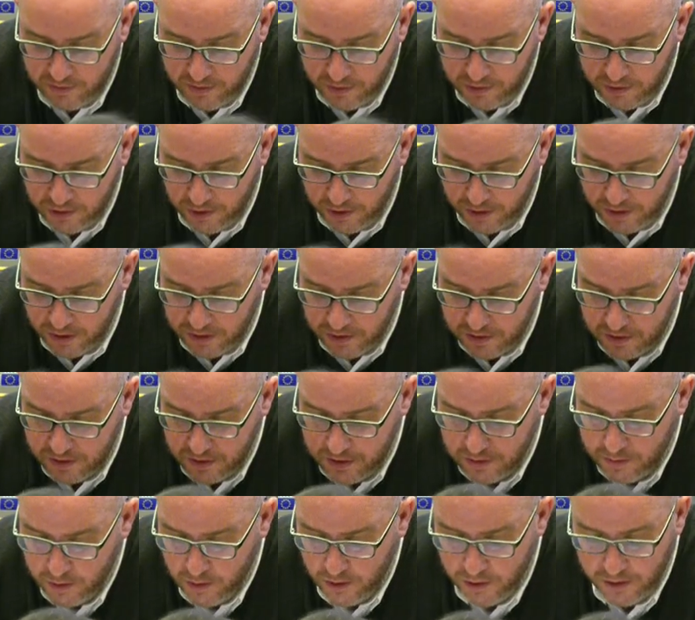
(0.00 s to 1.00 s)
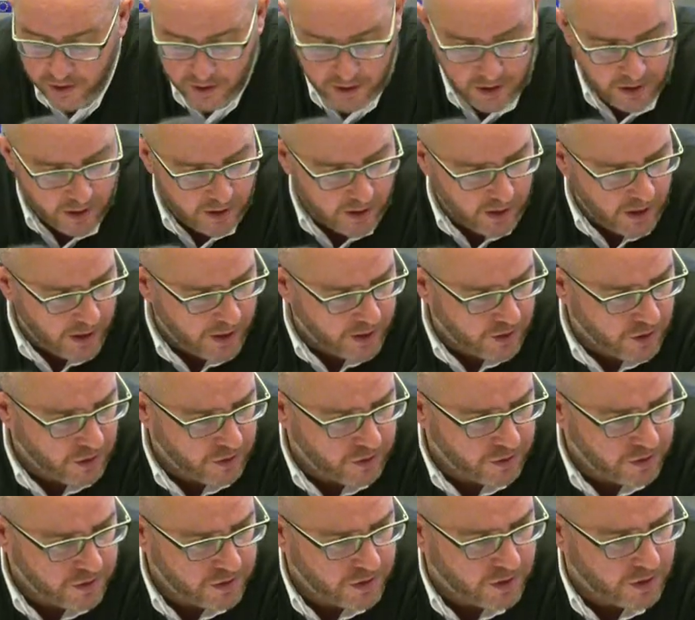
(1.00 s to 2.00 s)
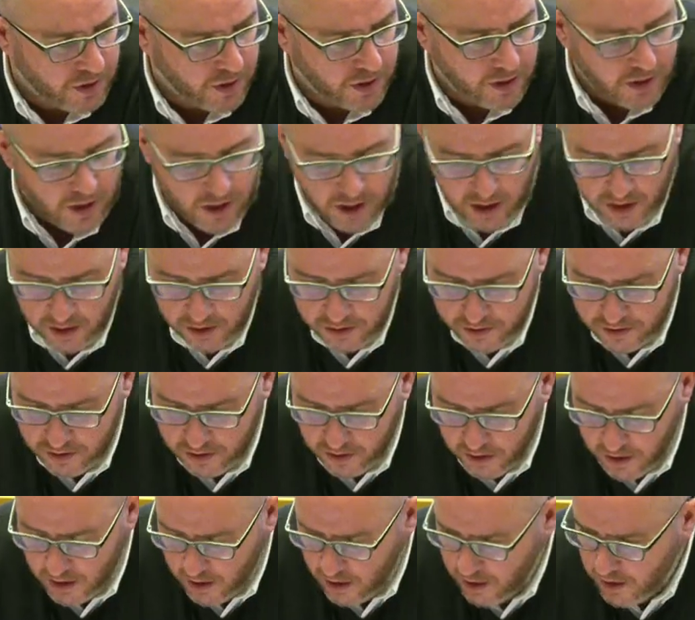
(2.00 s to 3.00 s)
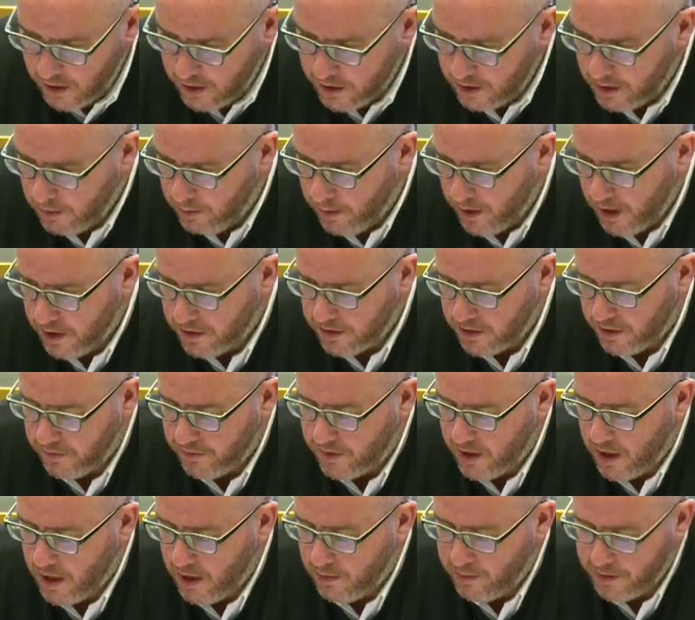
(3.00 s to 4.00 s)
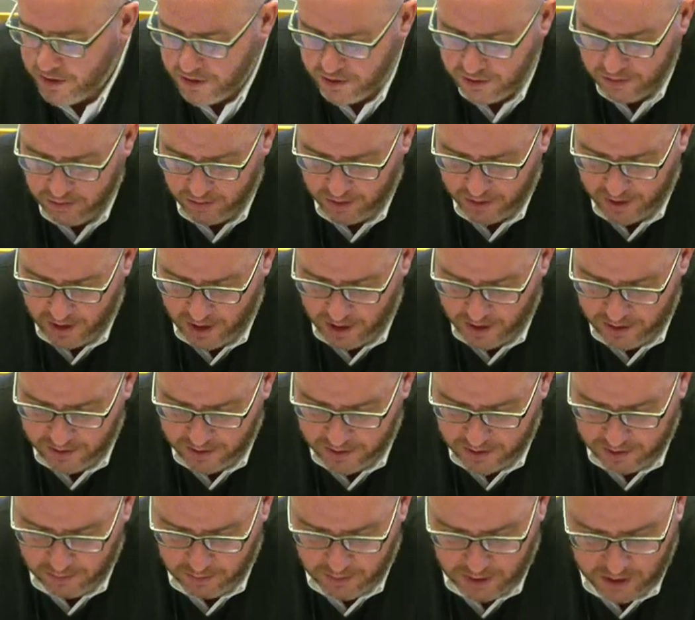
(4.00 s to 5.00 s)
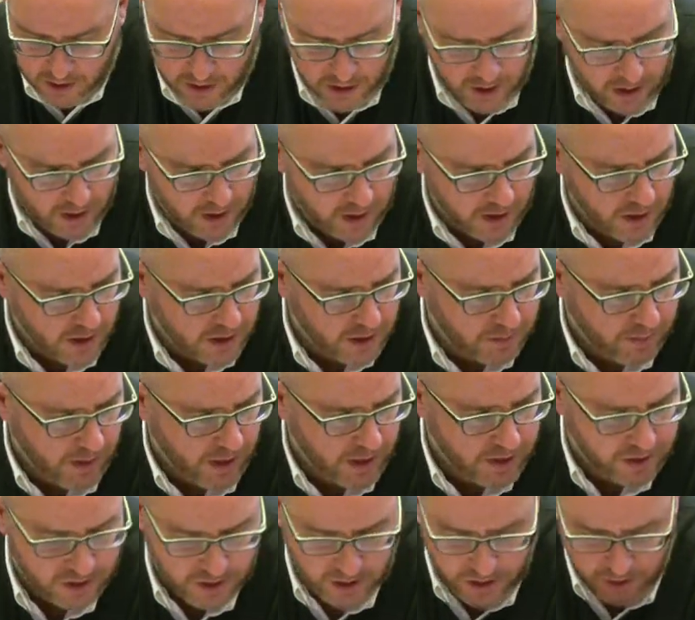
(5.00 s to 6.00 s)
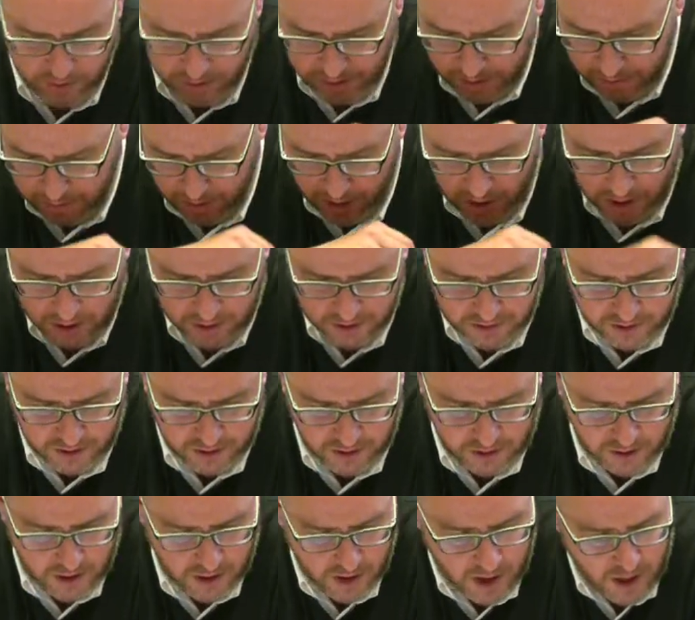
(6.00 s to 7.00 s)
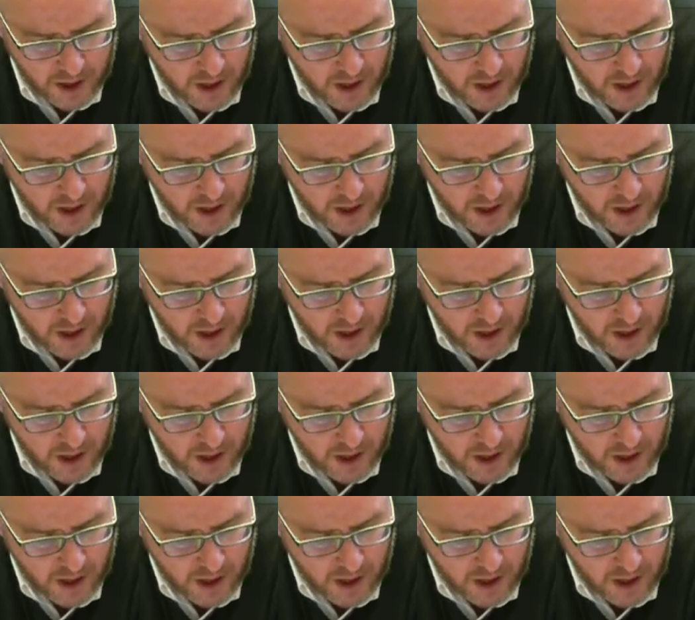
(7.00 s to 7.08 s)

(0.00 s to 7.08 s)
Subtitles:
for joining us this morning and, like others, to acknowledge the positive comments regarding maintaining expansionary policy.